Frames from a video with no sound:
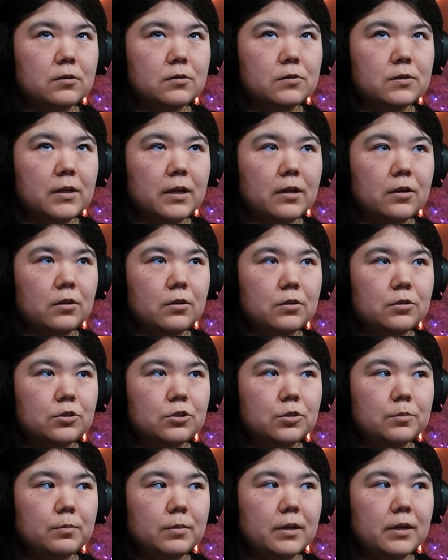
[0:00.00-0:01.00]
like a
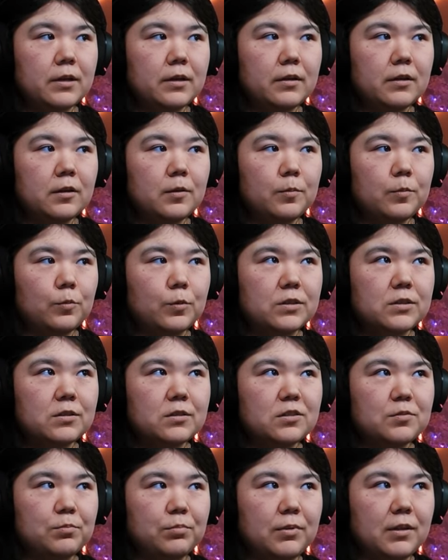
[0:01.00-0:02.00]
cushion behind him. What's
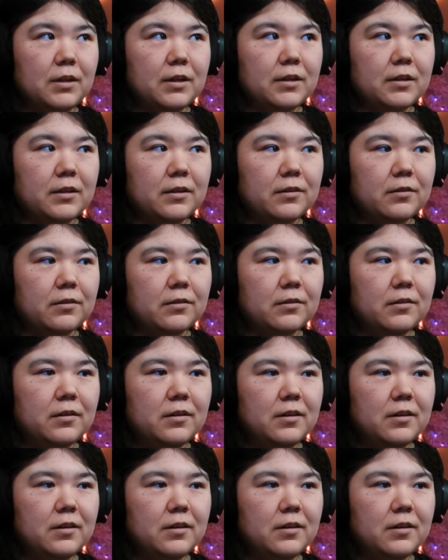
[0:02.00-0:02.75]
this blood here?